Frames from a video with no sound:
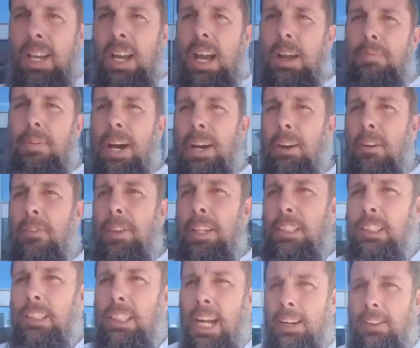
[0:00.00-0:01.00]
I'm not on
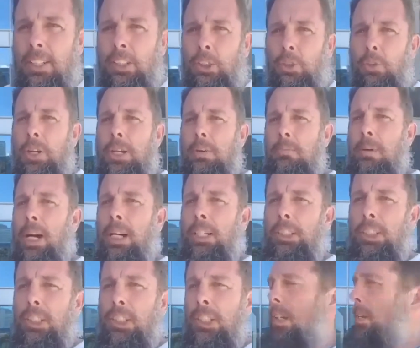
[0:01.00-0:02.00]
this side of the screen
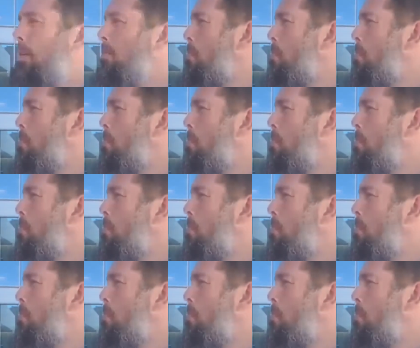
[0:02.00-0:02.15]
much.